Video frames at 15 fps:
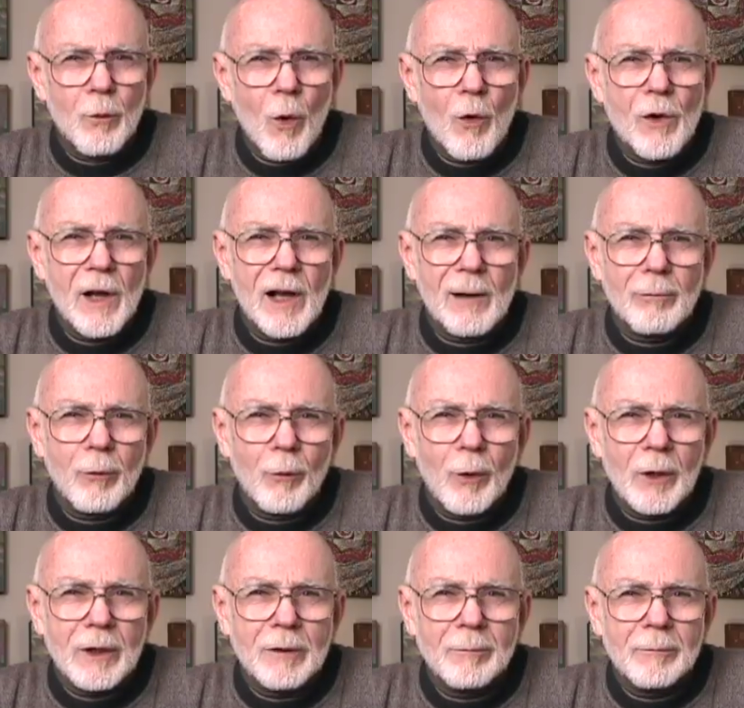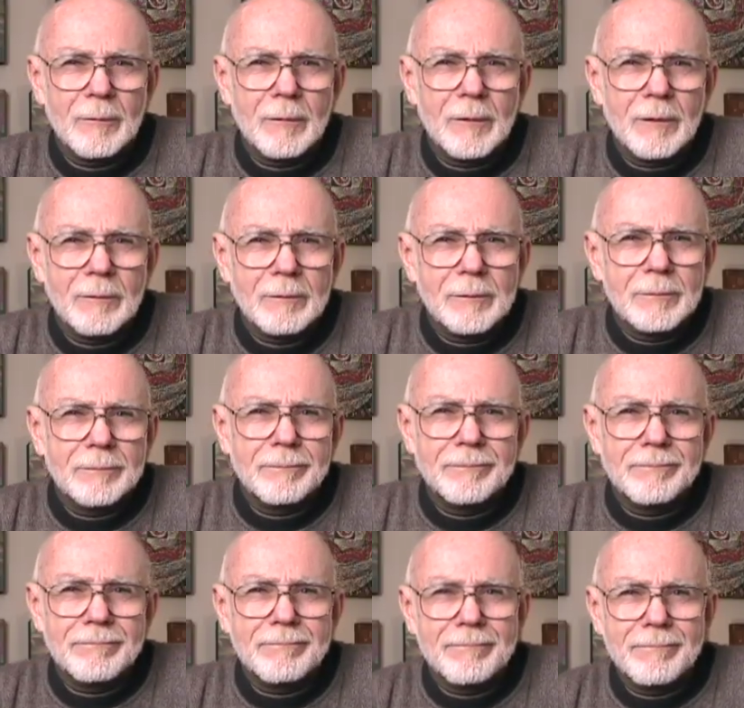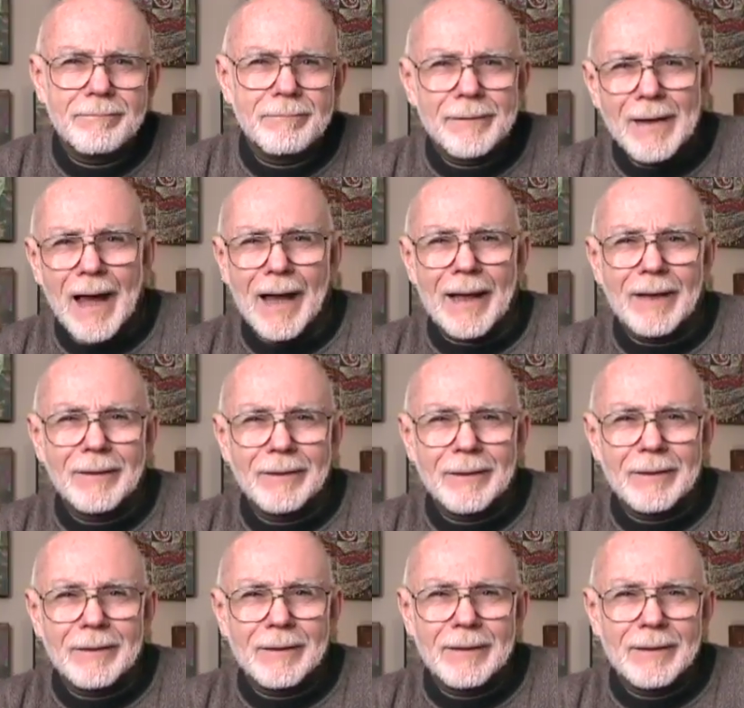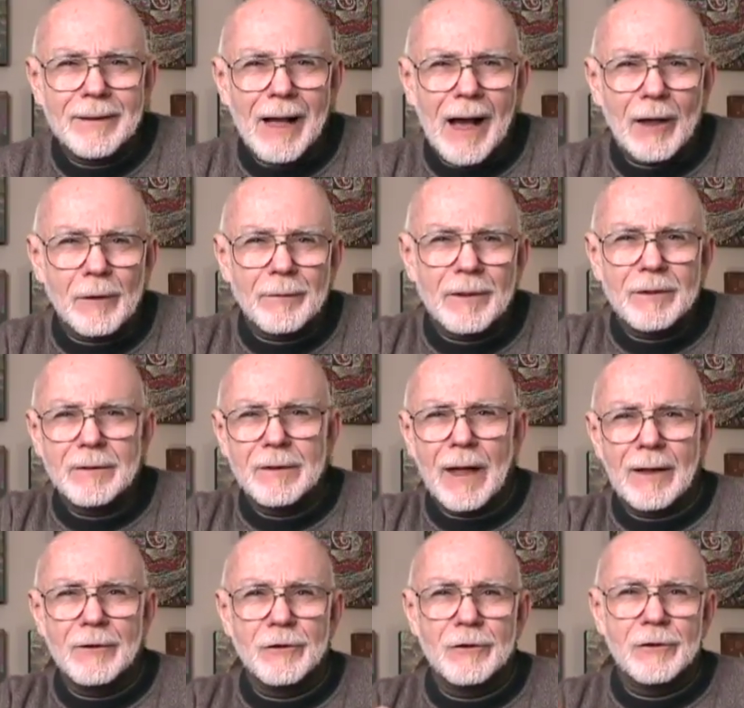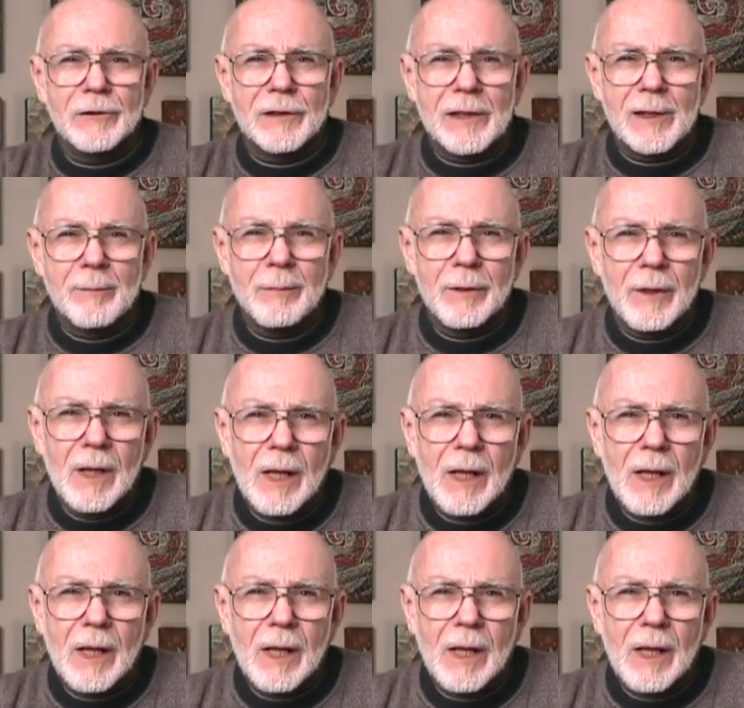woke up one night out of a dead sleep,